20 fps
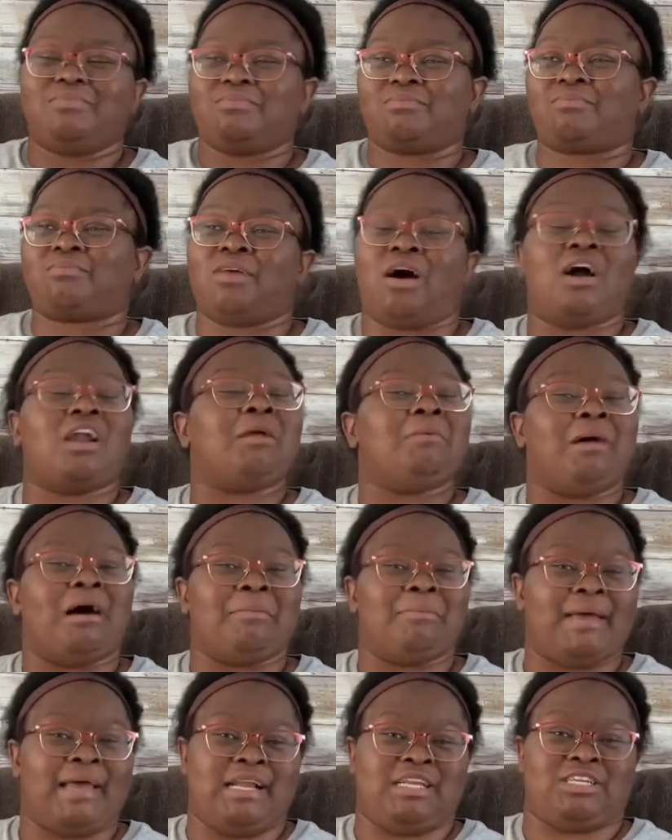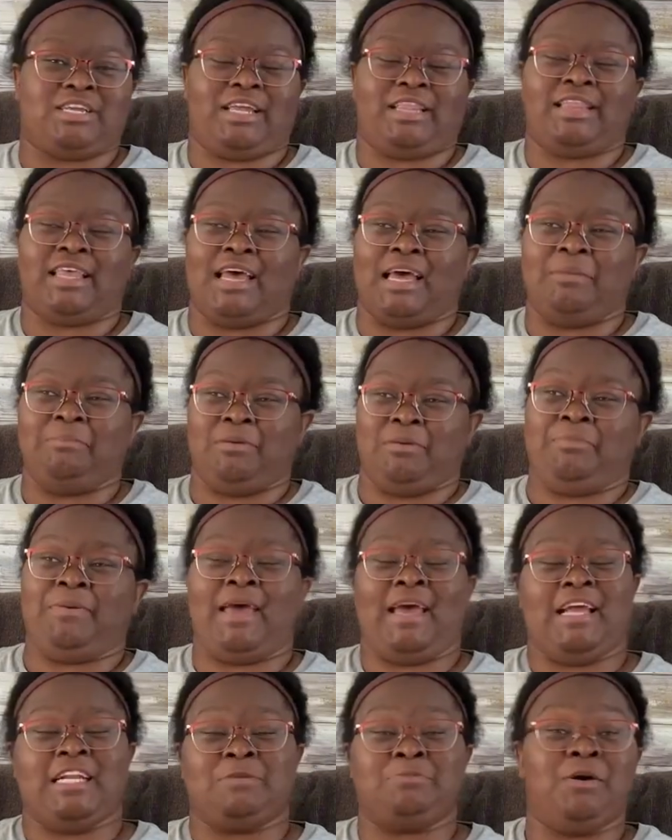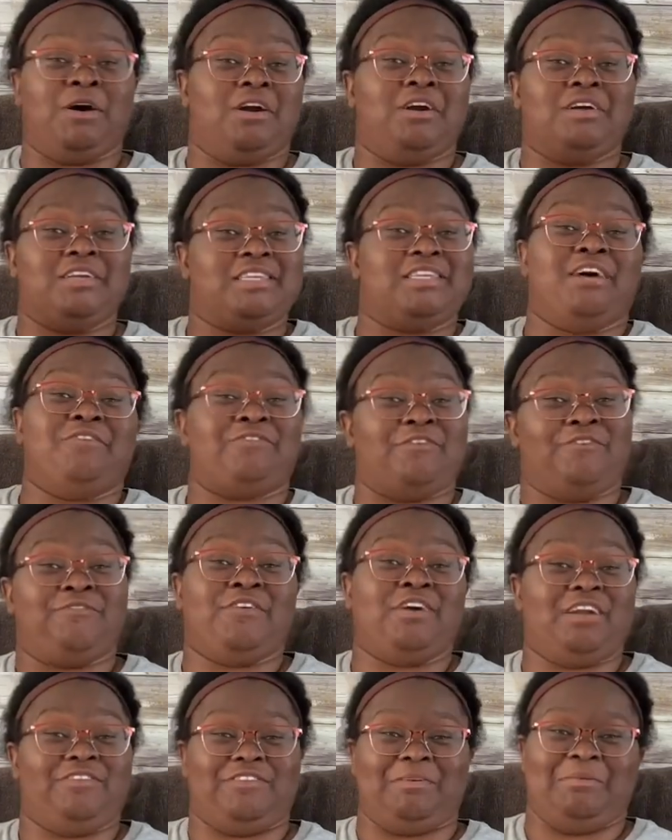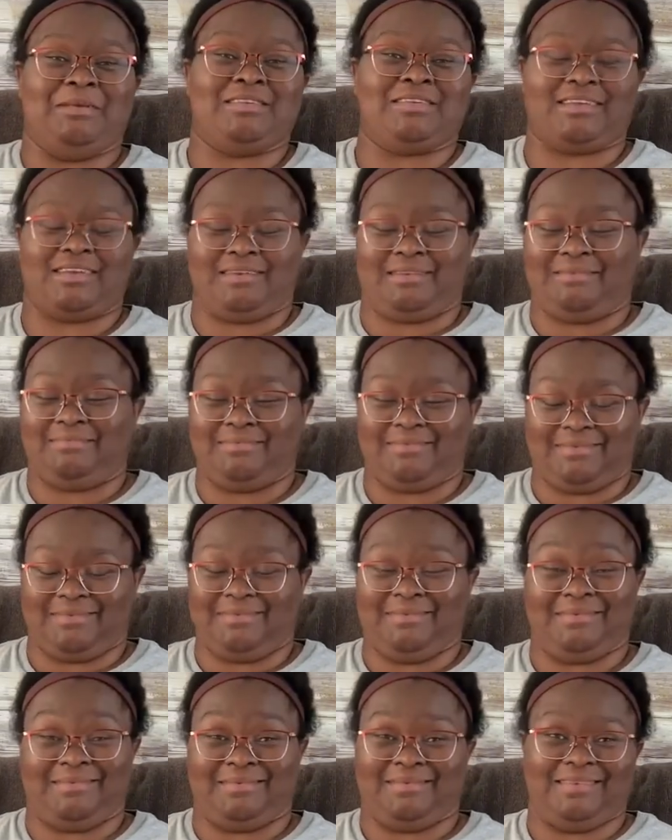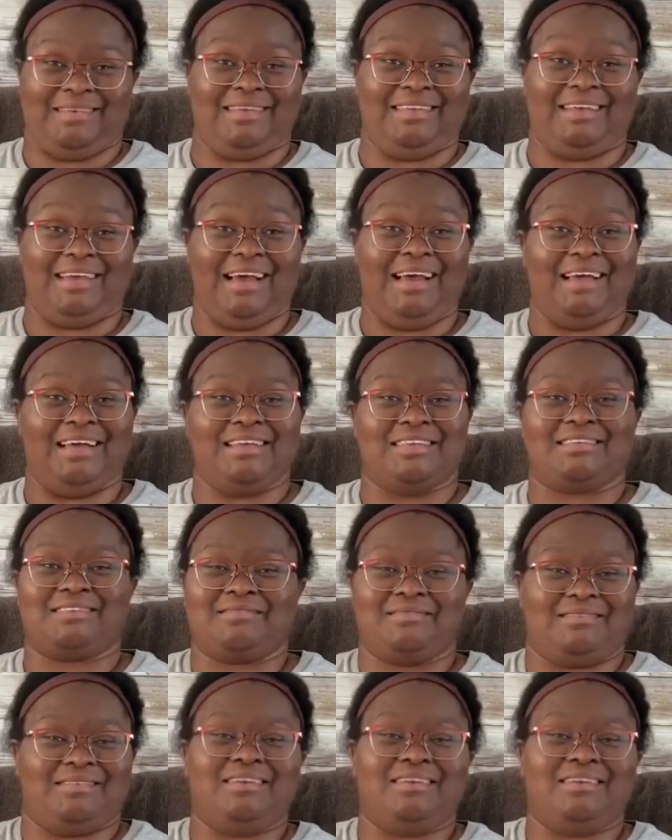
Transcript: thought about Paige like that, but Paige put herself in front of him. He's like, I guess.